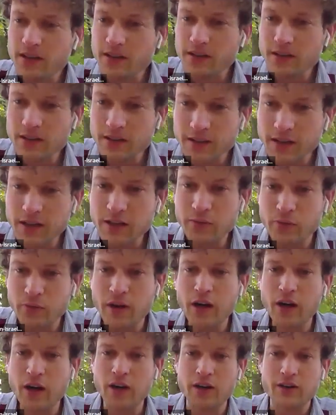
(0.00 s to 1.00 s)
that
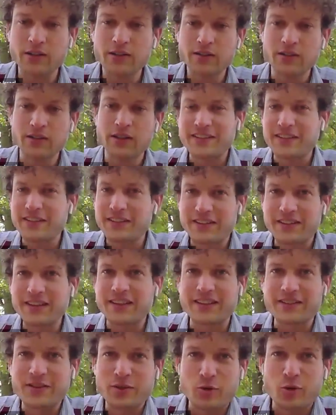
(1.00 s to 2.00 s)
far,
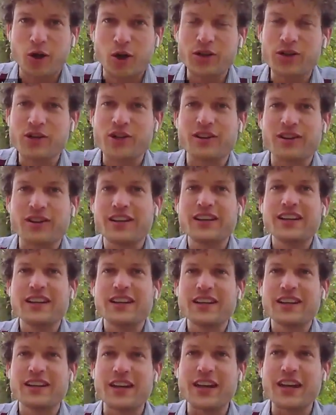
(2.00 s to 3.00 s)
that Roger
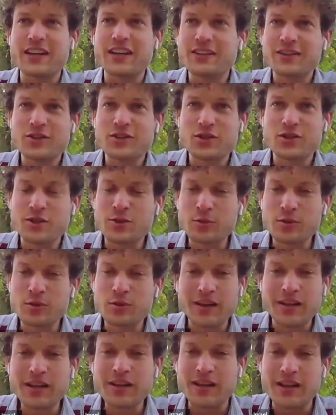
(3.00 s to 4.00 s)
can
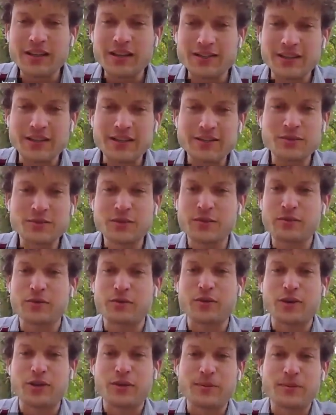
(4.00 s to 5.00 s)
shoot in SS
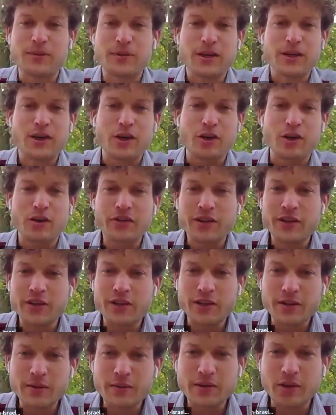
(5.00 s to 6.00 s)
uniform on
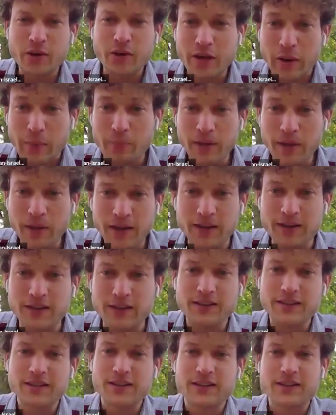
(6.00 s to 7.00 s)
a pick
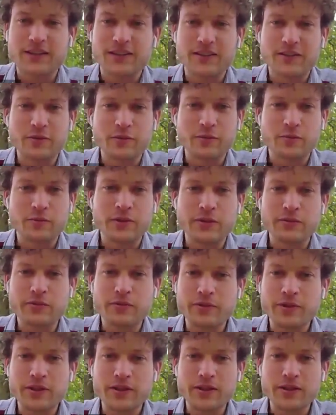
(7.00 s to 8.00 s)

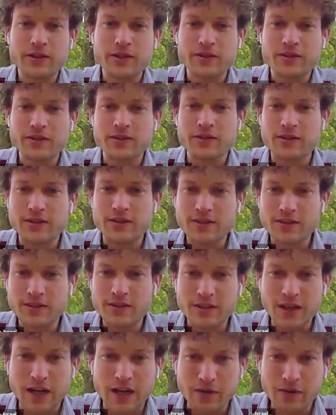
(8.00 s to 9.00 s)
with the
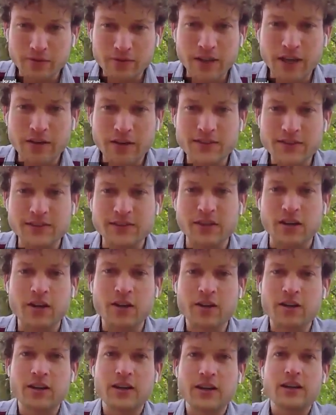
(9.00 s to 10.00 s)
David
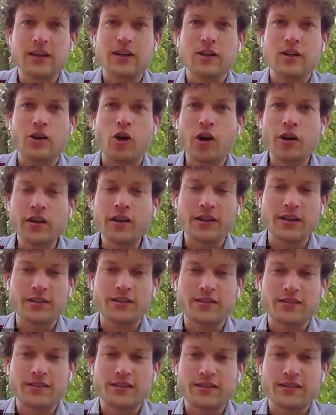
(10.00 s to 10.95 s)
Star on it,